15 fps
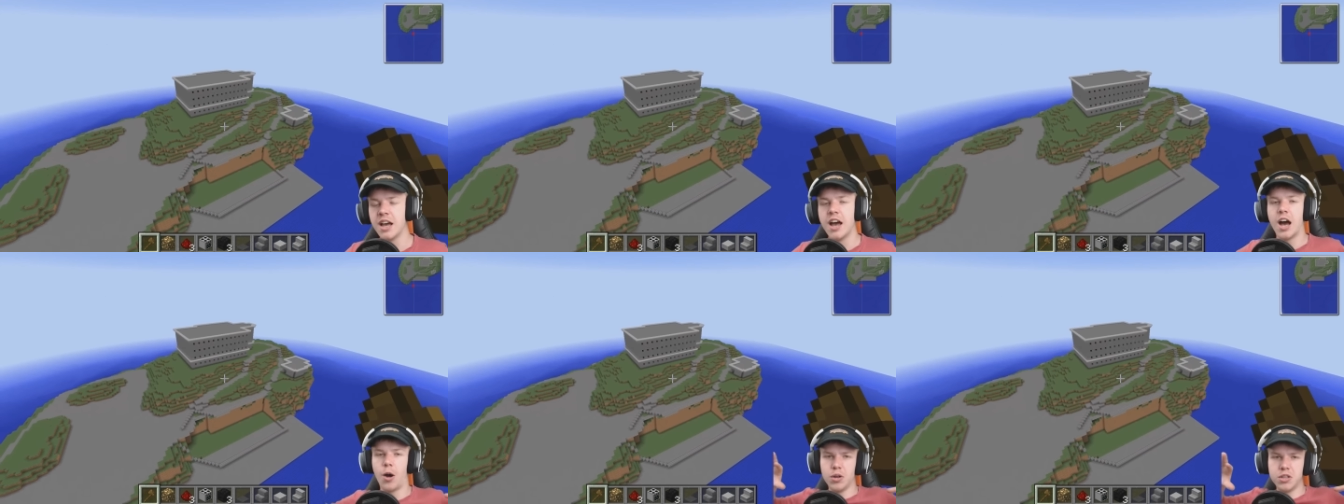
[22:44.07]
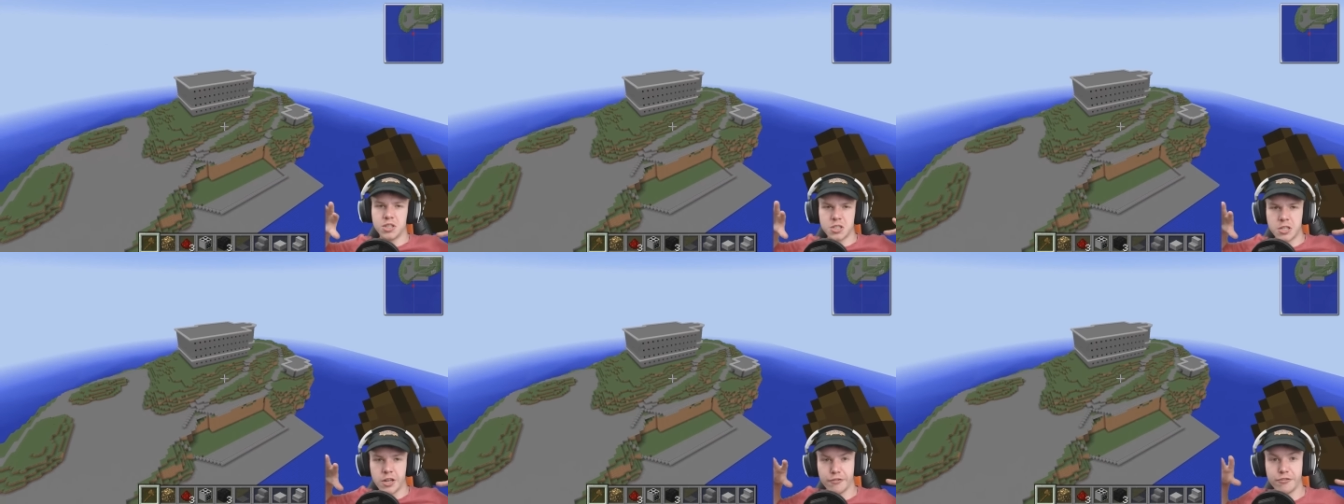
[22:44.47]
I wanted
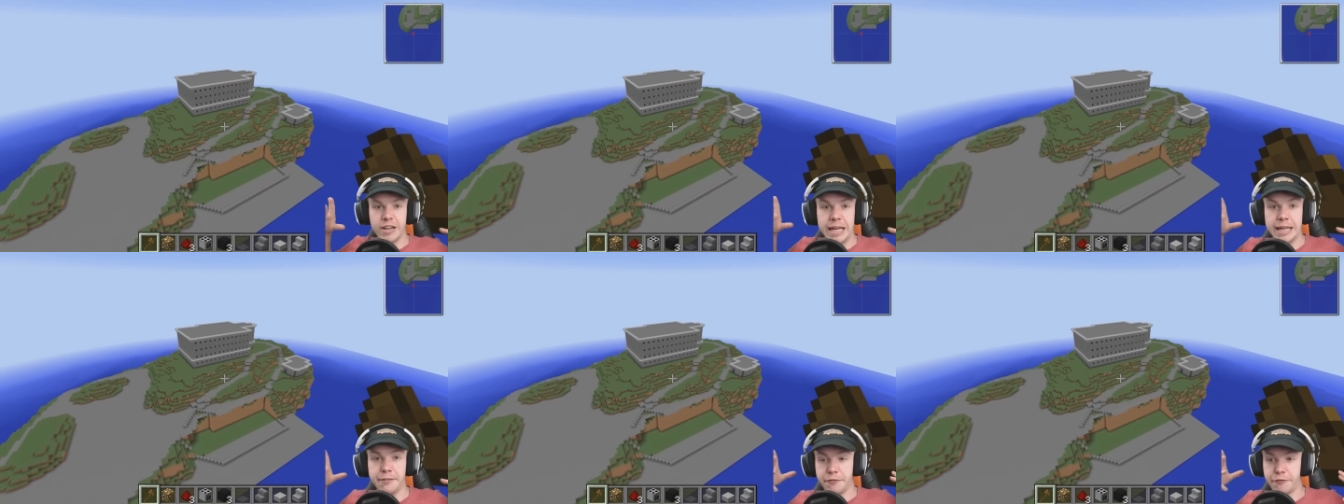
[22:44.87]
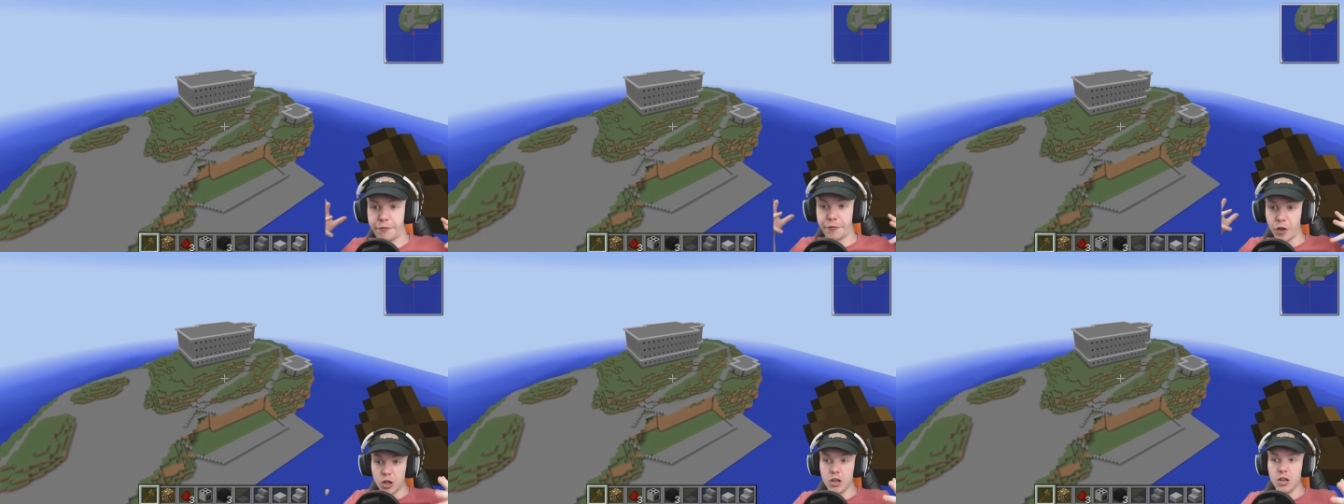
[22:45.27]
to look really
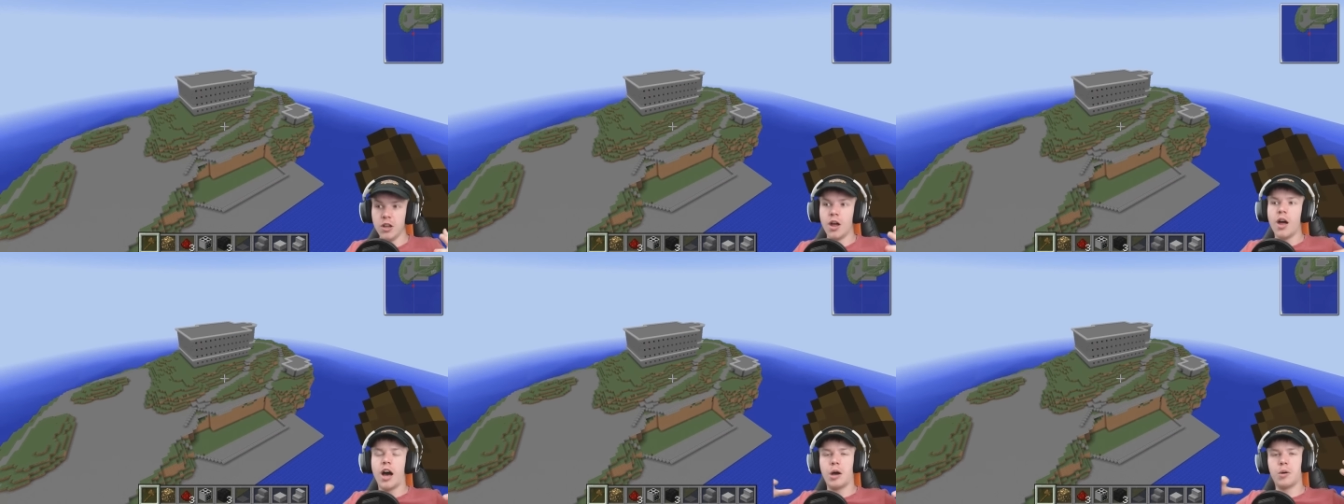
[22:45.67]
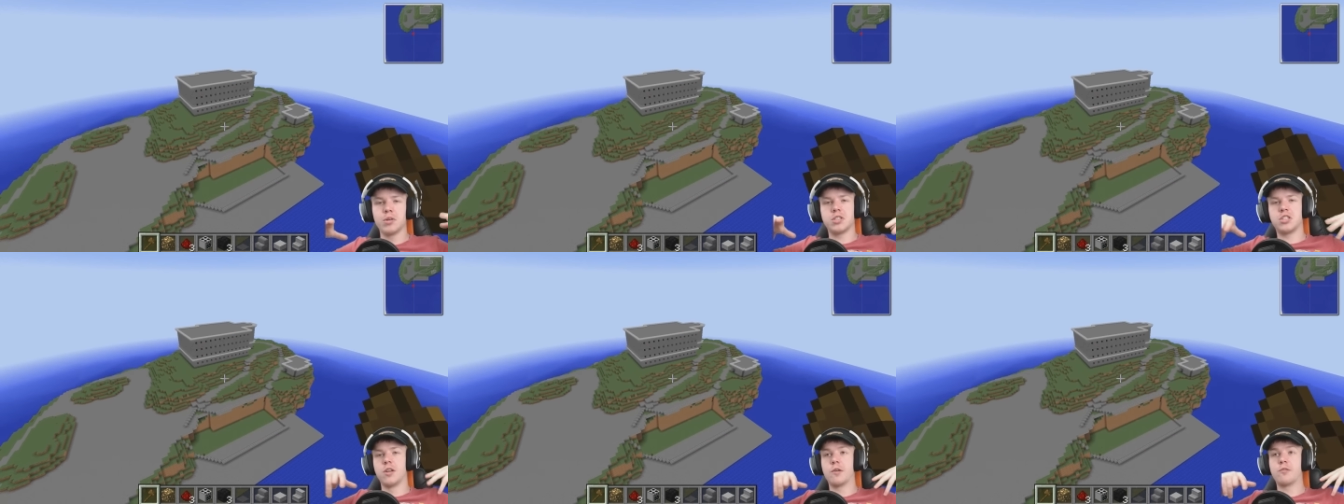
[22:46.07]
full. I
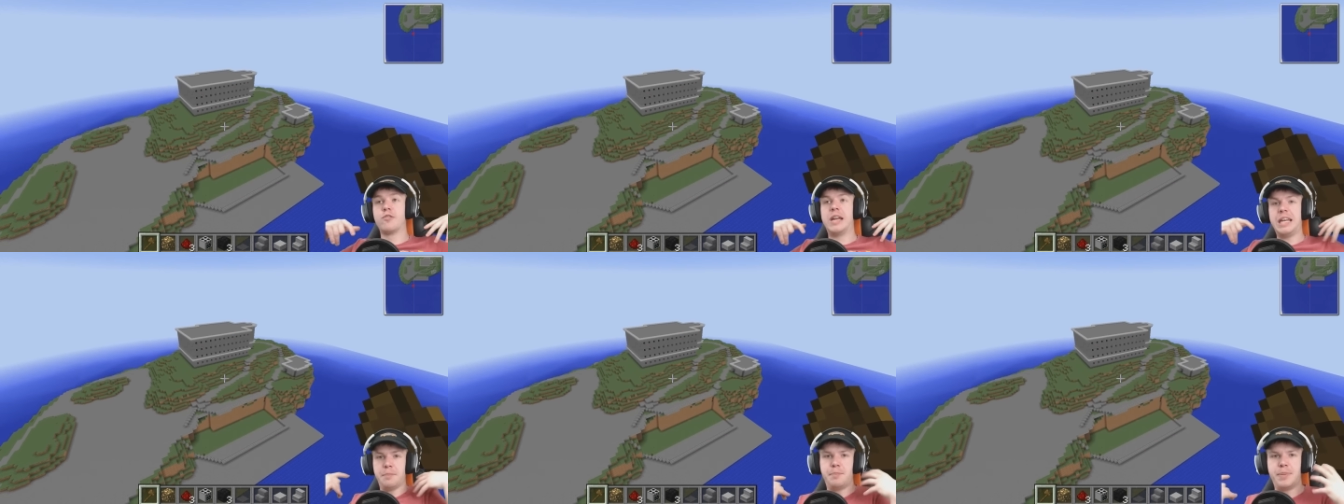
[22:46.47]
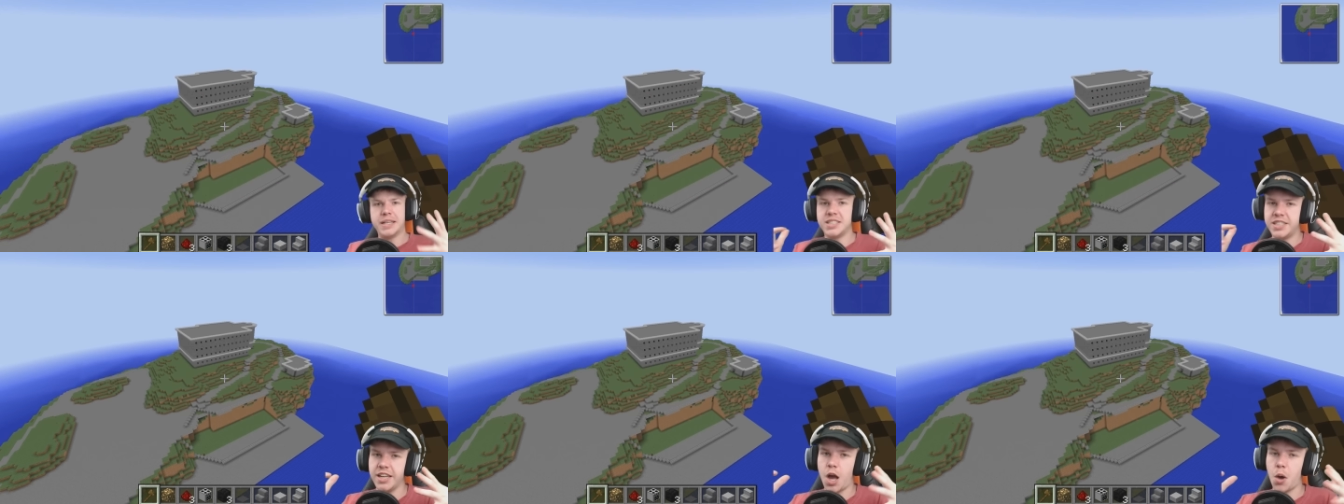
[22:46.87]
wanted to look really
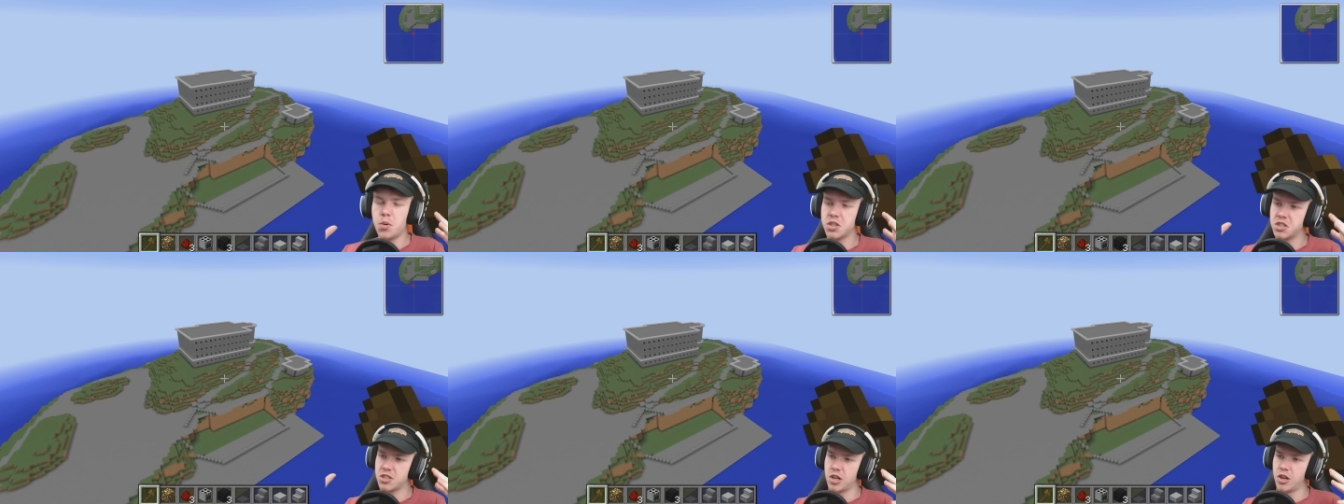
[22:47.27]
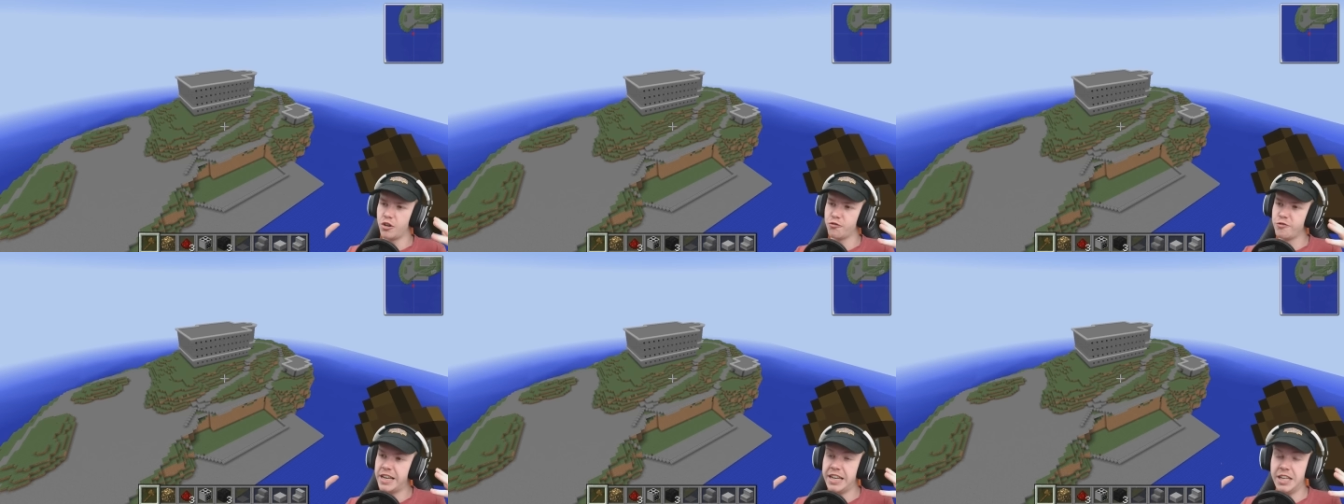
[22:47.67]
busy. I wanted to look
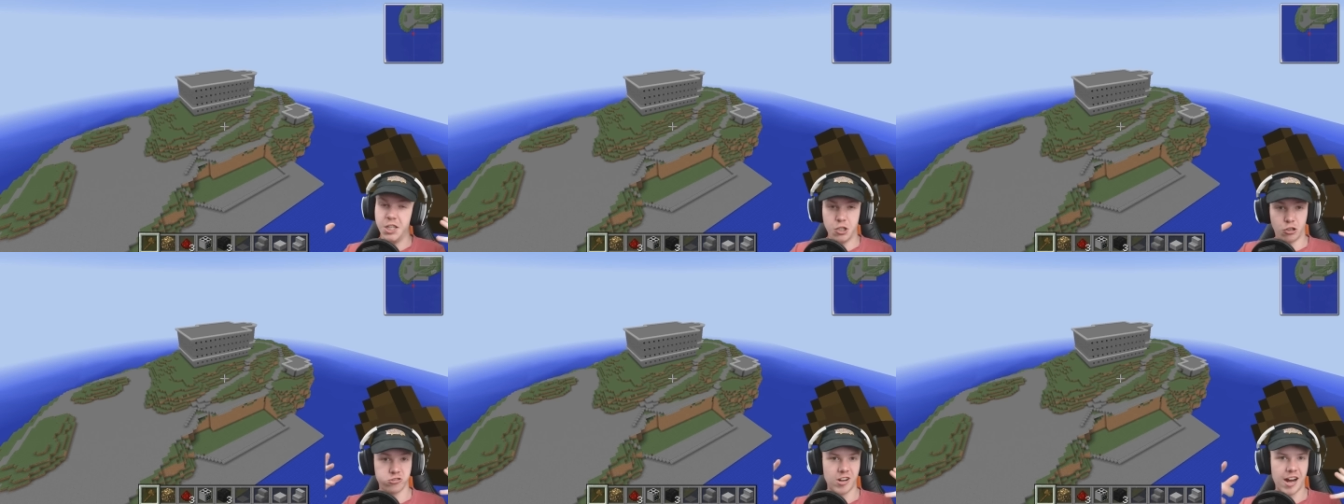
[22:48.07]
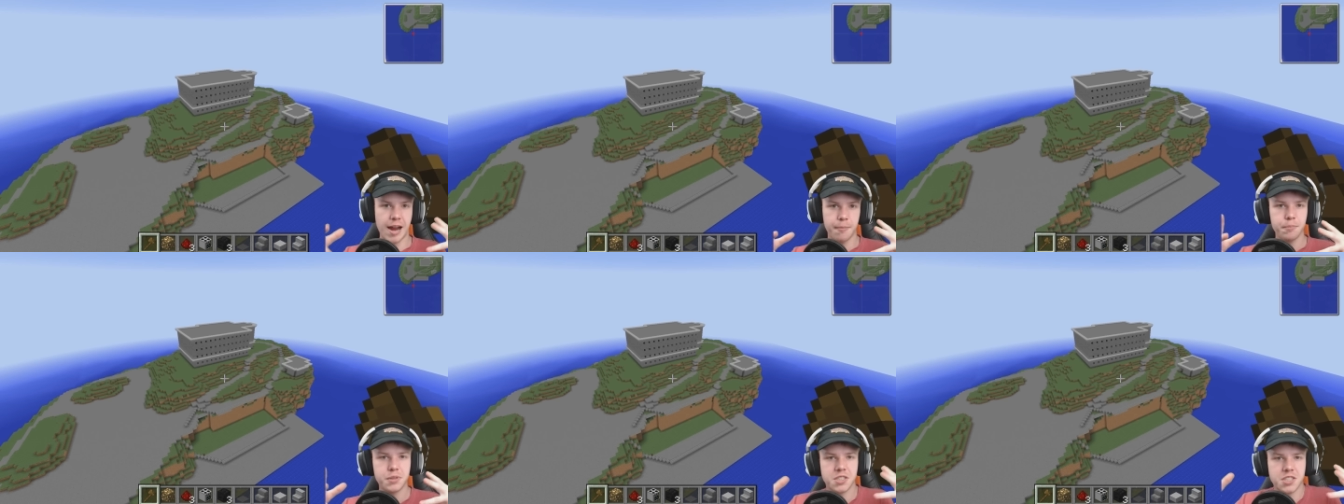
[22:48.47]
really
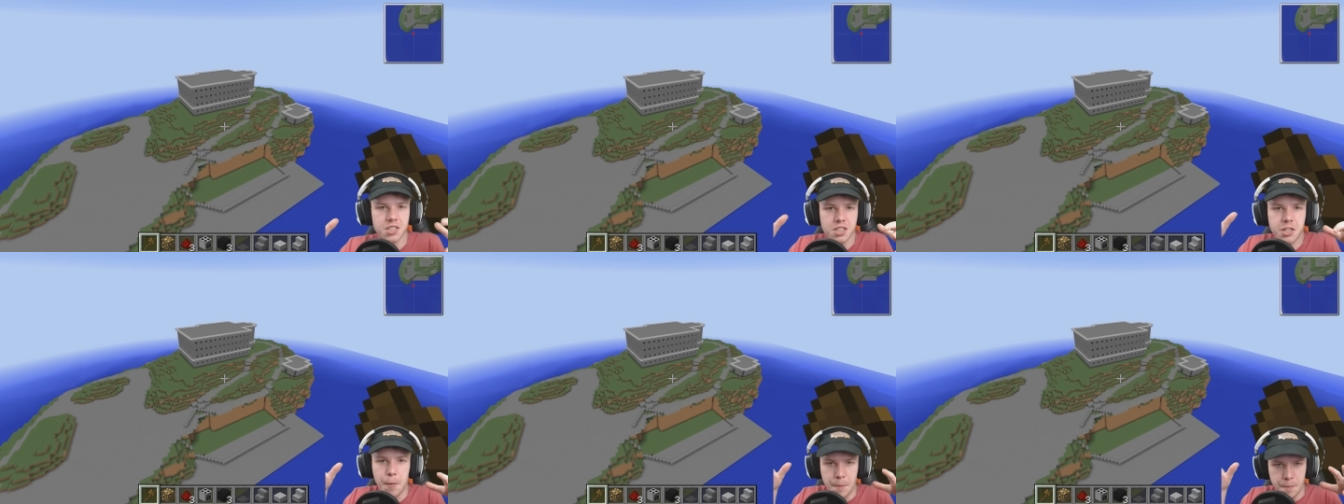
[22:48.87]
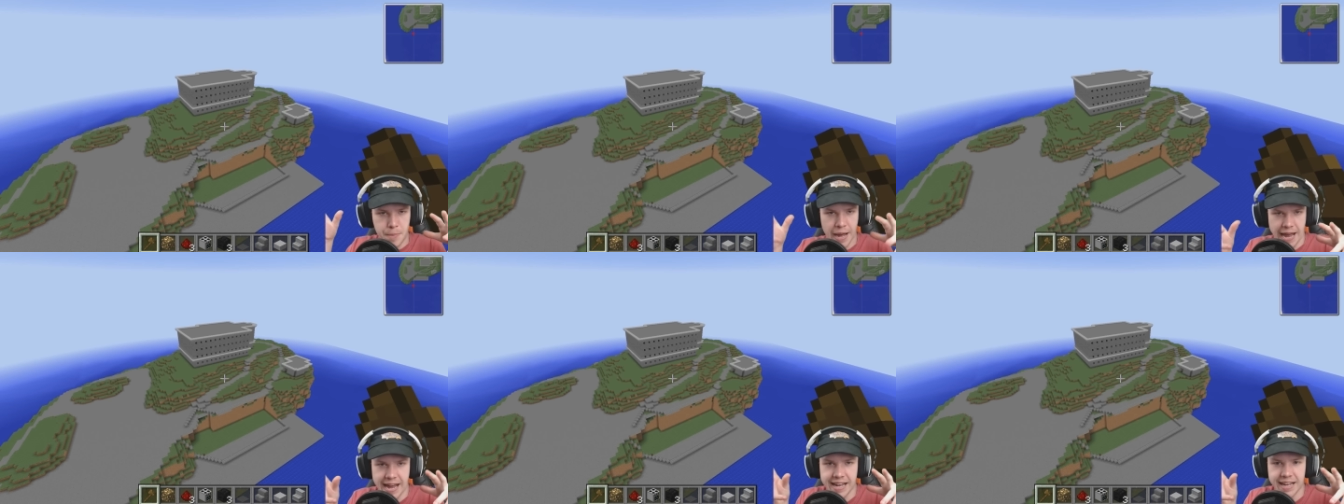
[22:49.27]
cramped and
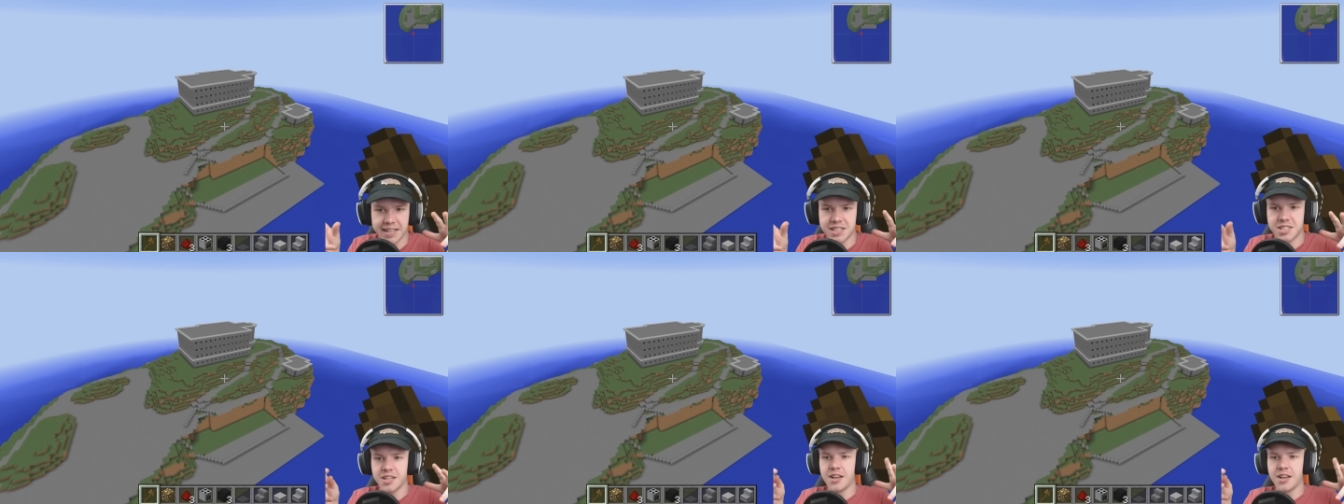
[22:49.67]
compact